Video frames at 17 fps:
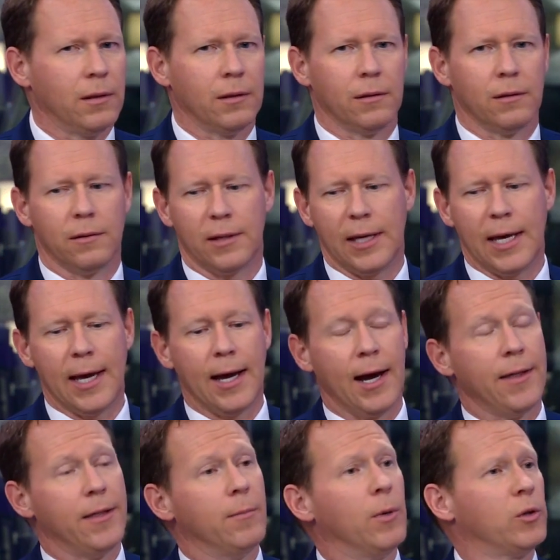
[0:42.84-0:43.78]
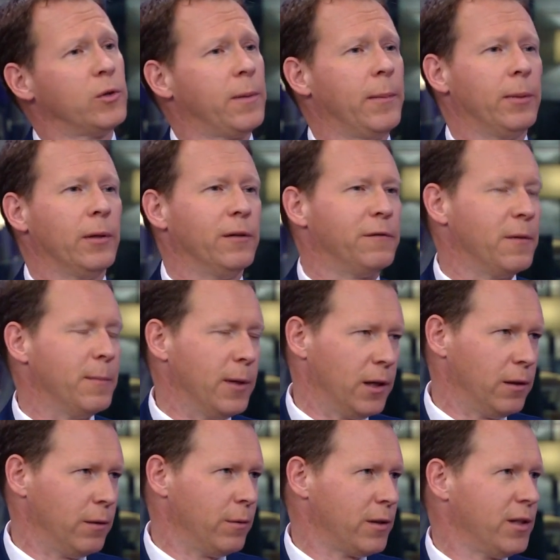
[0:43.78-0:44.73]
the, the AI that most people are
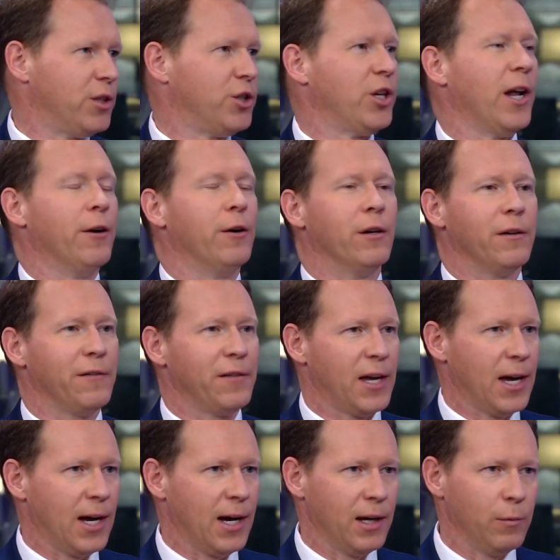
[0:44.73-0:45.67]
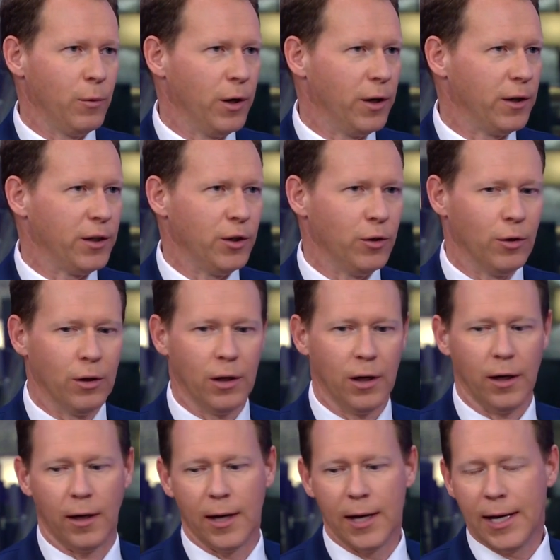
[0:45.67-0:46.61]
familiar with is generative AI, where
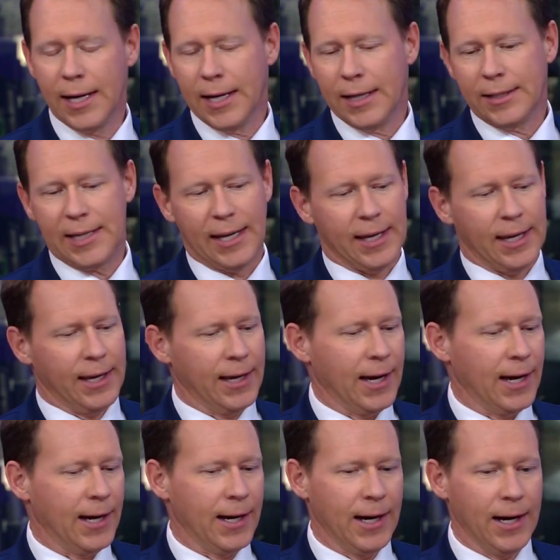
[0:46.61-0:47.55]
you're taking a,